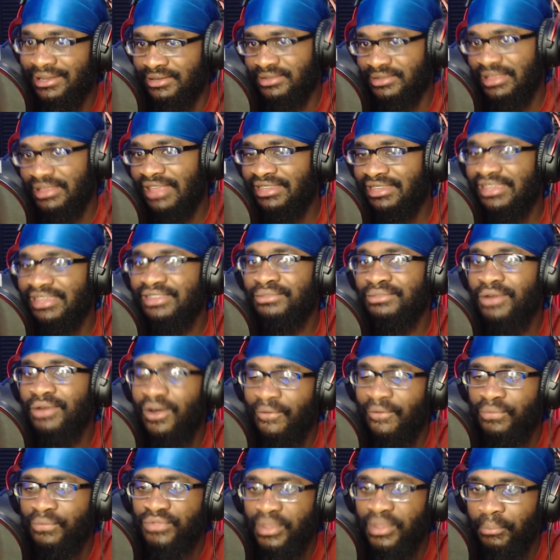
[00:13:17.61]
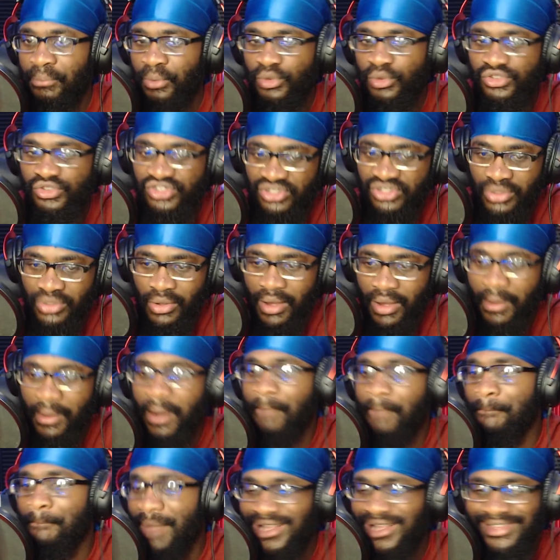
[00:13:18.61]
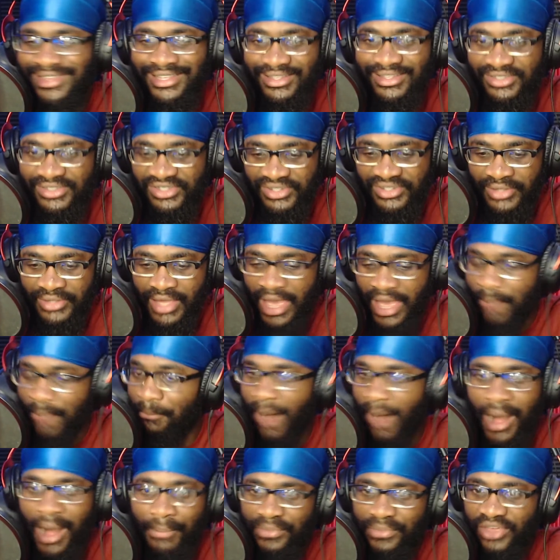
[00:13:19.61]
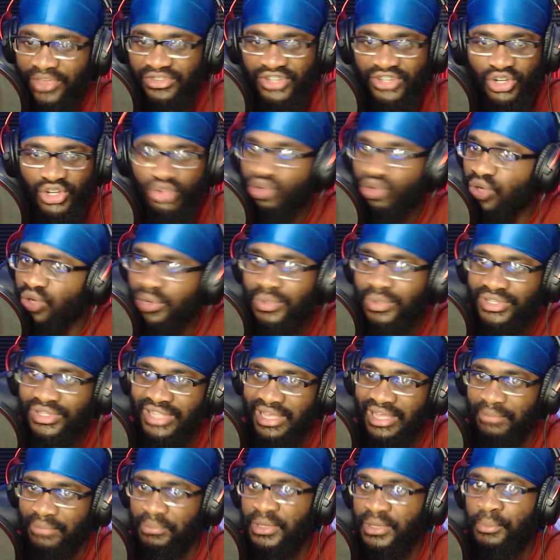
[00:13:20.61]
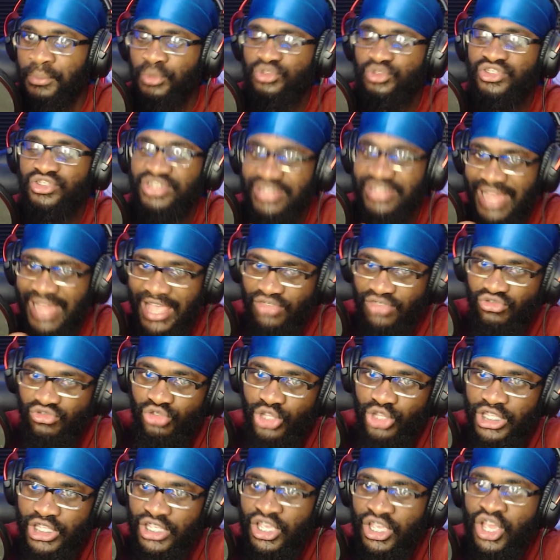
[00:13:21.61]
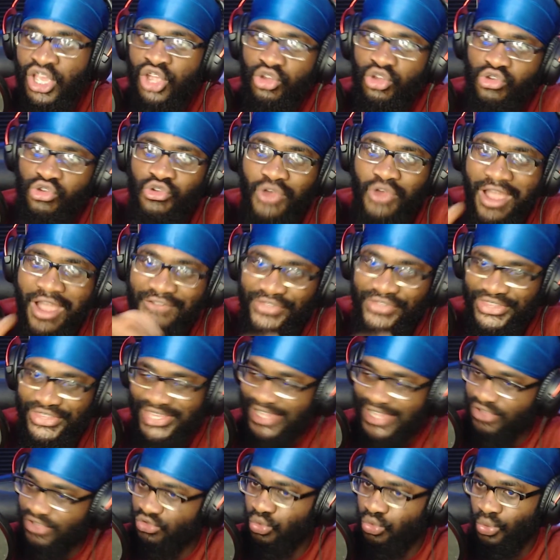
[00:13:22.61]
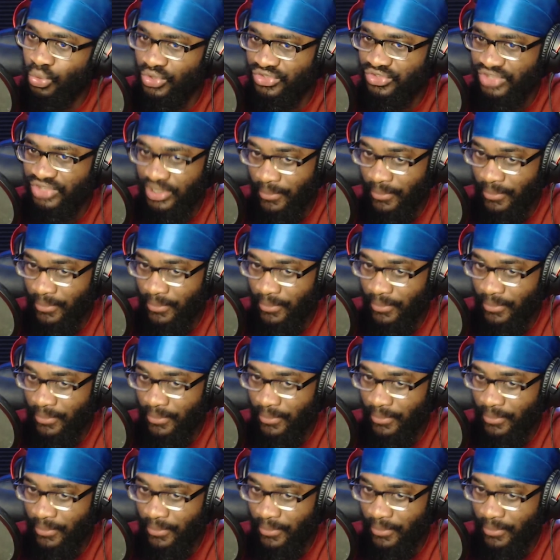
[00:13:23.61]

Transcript: That's his uh, Dimple's uh, methods. And Mob doesn't agree with that. People should naturally gravitate towards it.